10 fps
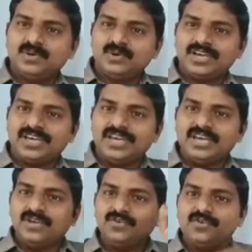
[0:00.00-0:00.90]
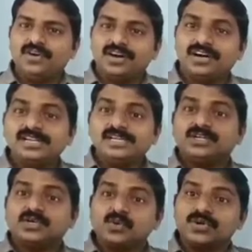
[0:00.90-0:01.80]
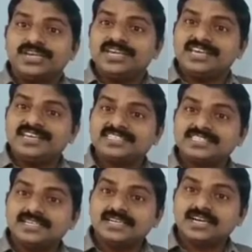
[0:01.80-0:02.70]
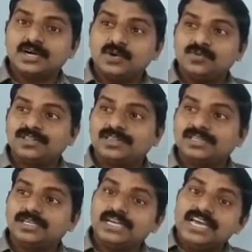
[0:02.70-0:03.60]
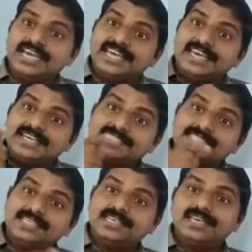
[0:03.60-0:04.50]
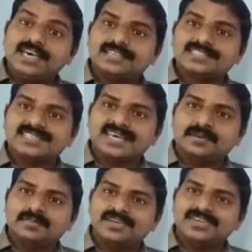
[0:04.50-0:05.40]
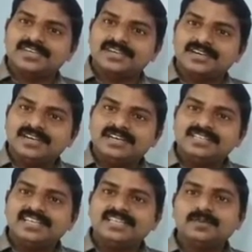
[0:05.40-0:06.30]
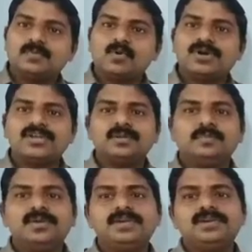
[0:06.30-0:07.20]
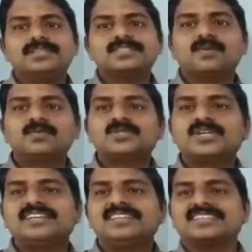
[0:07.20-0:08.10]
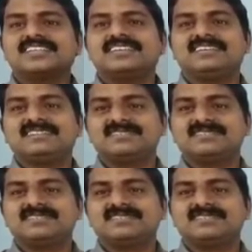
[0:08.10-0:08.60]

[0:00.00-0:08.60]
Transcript: Okay, if you are drawing a circle with AC as diameter, then the point B is outside the circle.